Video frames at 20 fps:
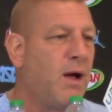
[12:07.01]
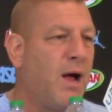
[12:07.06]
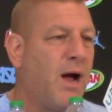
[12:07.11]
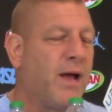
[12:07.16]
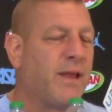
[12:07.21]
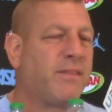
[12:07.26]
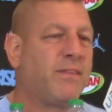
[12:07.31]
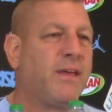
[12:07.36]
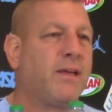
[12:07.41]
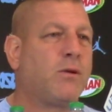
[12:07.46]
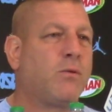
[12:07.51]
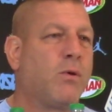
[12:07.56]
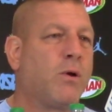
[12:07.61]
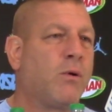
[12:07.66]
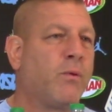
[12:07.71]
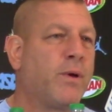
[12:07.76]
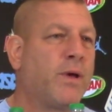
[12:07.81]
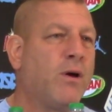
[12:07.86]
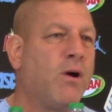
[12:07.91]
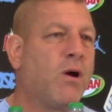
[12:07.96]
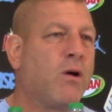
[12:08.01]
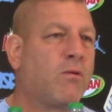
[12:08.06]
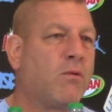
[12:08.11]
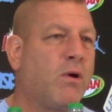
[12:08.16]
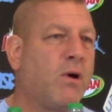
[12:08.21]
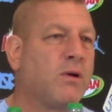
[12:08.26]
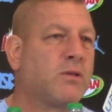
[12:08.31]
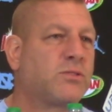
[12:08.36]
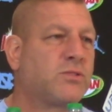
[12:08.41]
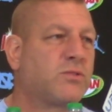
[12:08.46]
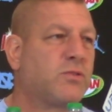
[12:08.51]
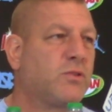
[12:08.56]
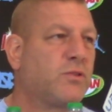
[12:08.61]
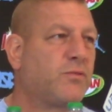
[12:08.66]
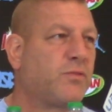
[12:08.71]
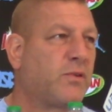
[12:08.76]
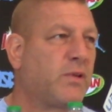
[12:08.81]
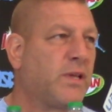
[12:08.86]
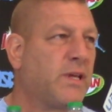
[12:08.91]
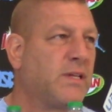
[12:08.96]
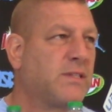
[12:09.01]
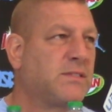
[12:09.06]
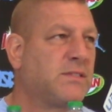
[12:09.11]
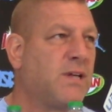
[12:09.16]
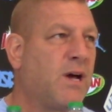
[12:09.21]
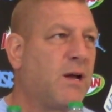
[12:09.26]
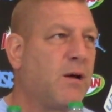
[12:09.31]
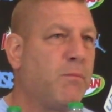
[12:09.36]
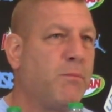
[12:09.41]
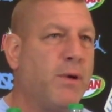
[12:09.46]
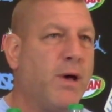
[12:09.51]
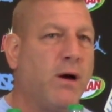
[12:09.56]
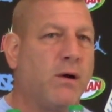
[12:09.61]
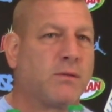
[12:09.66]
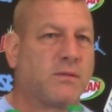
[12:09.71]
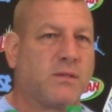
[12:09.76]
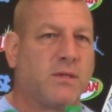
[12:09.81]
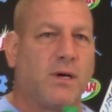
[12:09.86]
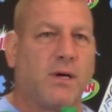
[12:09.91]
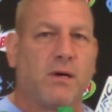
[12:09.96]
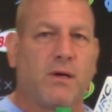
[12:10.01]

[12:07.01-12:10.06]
I think where we are, Ross, truthfully, it's not about